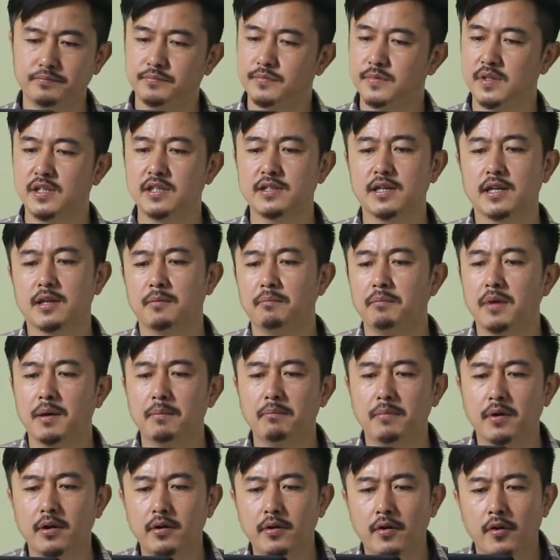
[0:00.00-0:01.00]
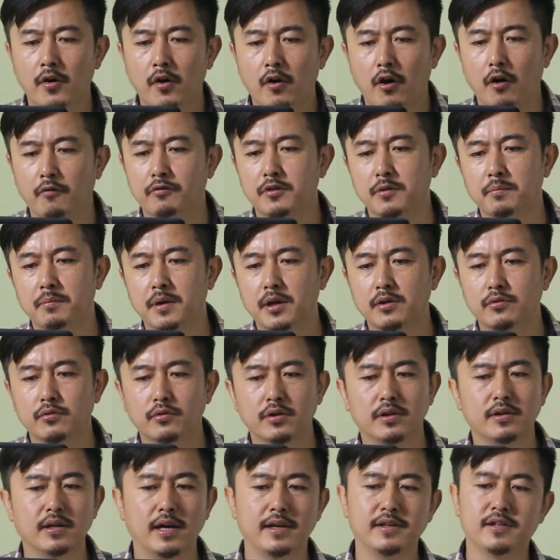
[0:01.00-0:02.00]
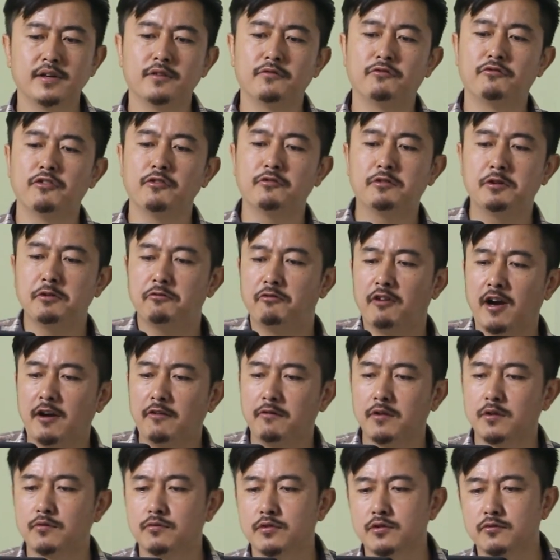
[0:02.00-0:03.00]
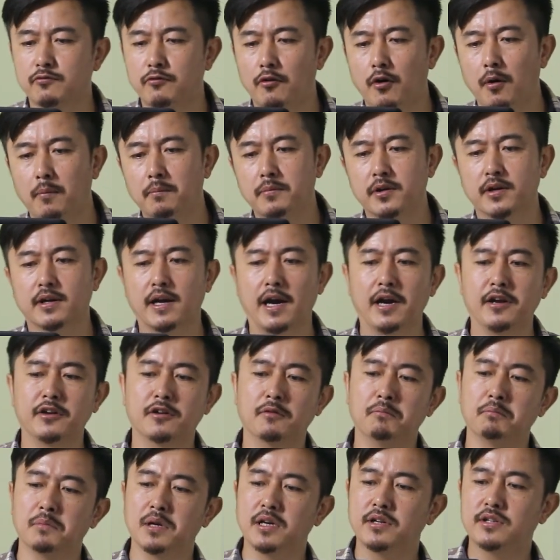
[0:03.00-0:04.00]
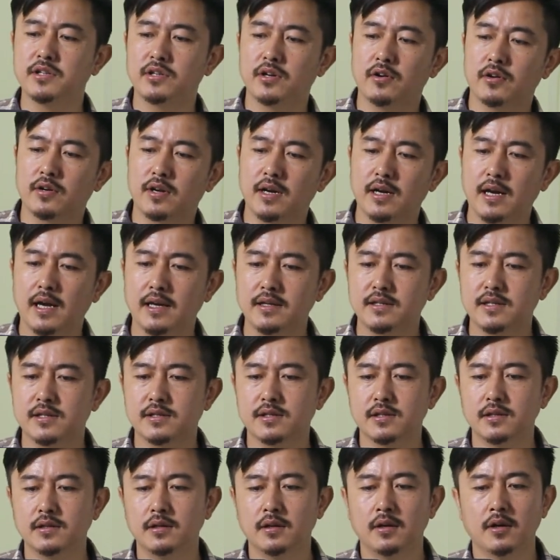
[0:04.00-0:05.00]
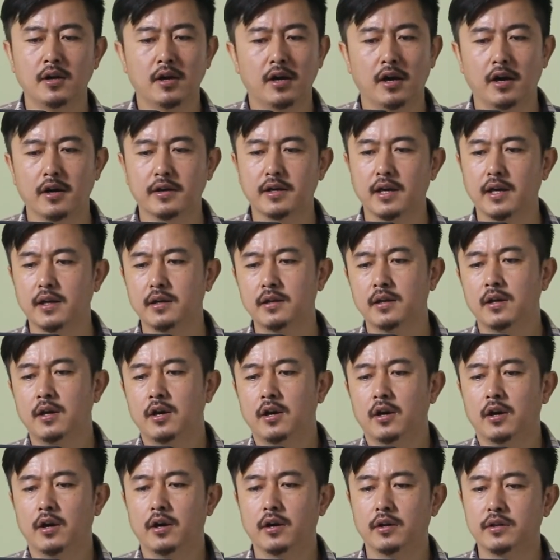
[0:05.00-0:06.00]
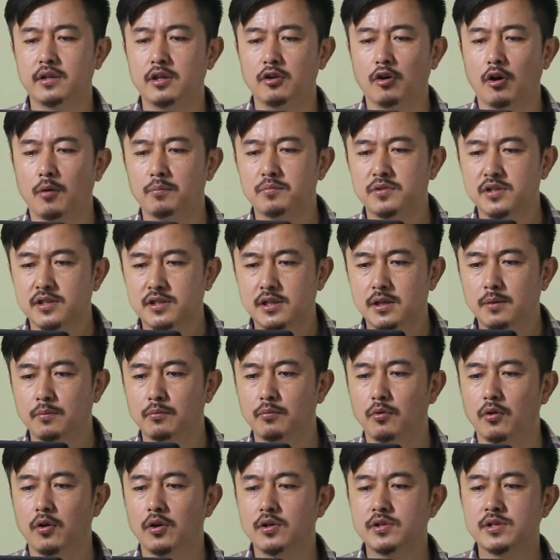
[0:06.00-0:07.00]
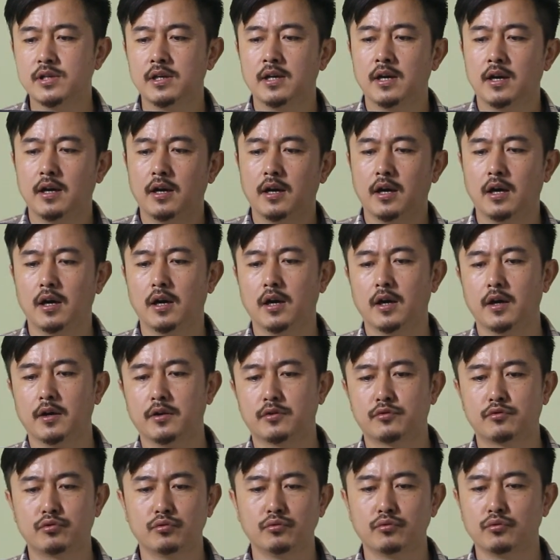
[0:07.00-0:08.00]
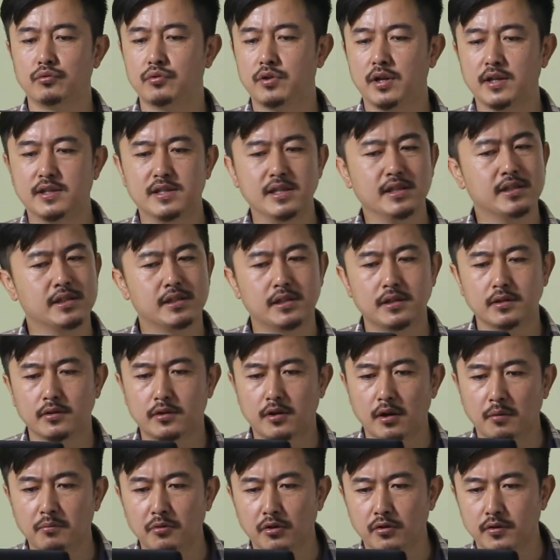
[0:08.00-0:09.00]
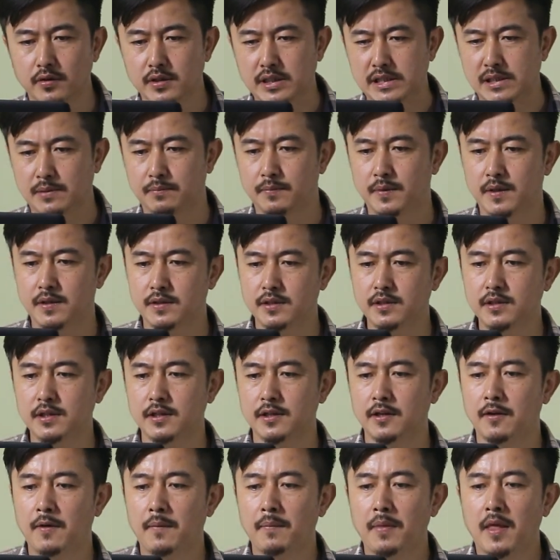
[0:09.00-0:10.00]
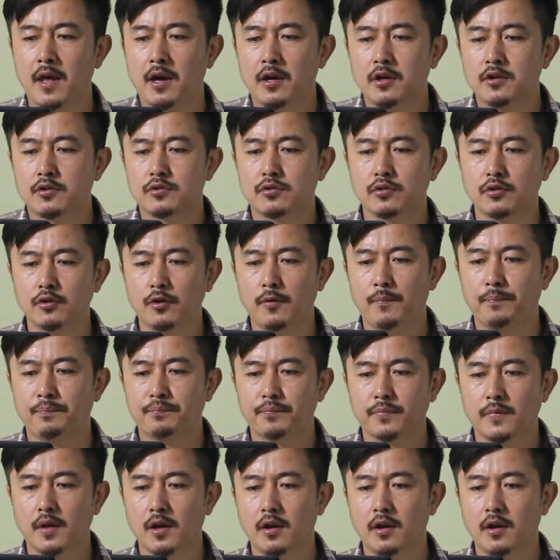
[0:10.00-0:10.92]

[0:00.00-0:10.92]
these are the member of the MEDO. In 1955, it was formed, a kind of military organization. Again, the objective was to resist communism, isn't it? So,